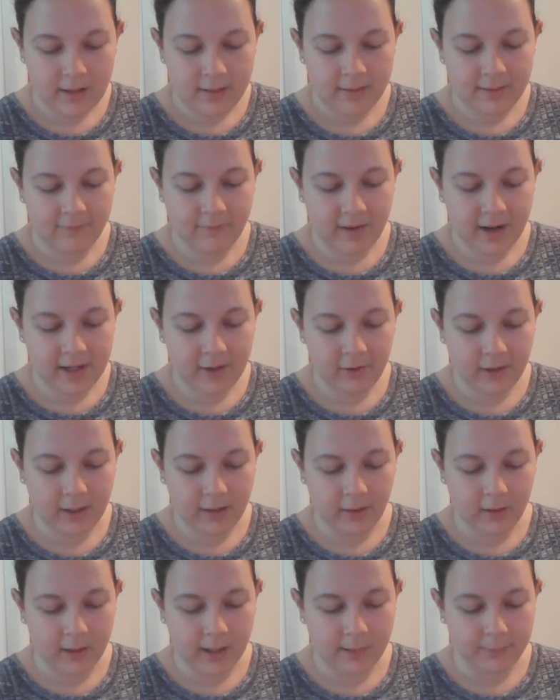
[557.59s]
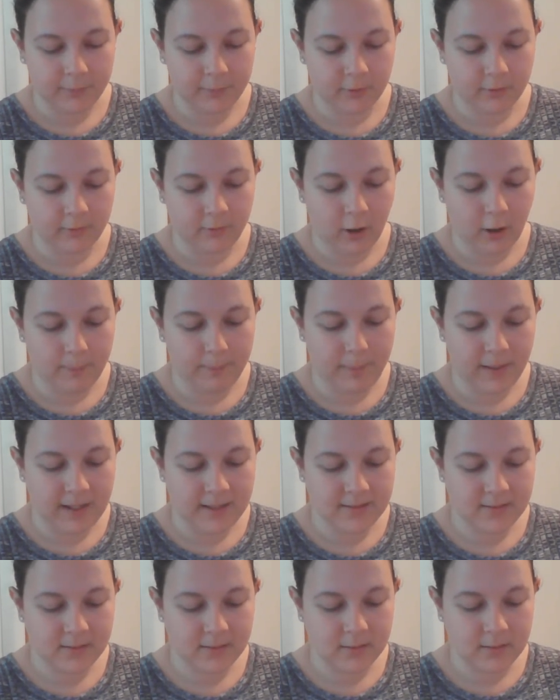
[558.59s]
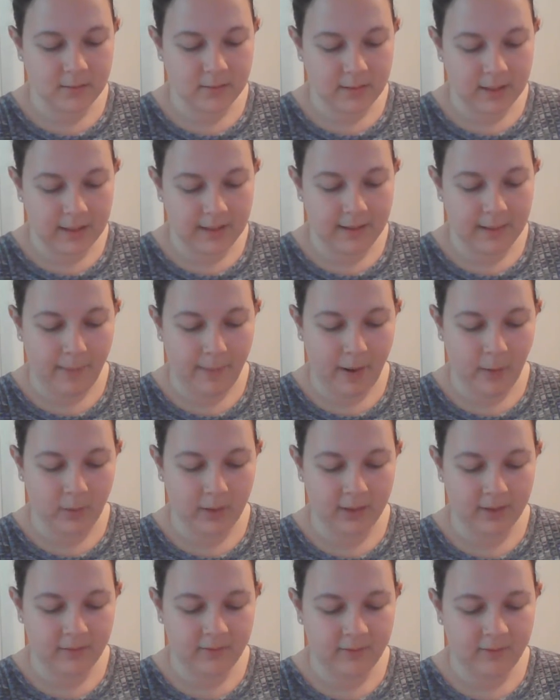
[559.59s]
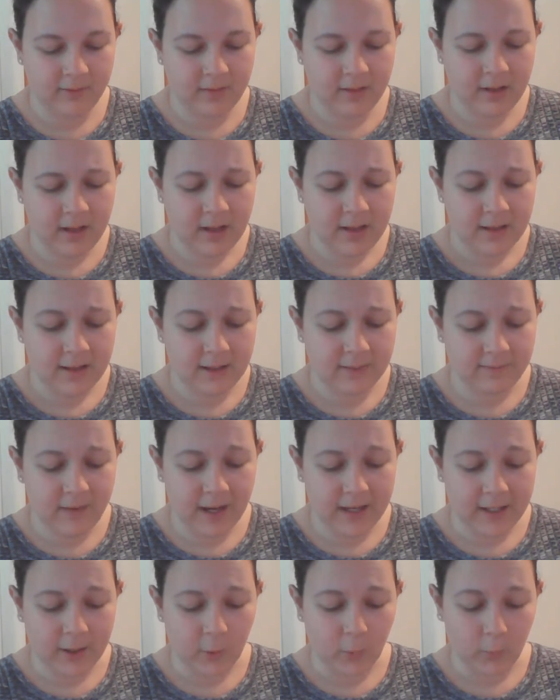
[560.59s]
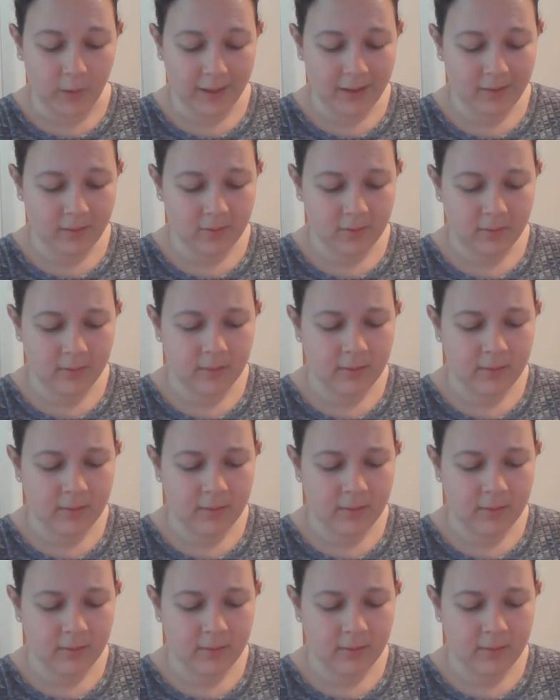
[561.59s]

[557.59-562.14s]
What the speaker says: The fire helicopters are based in the mountains. The fire what?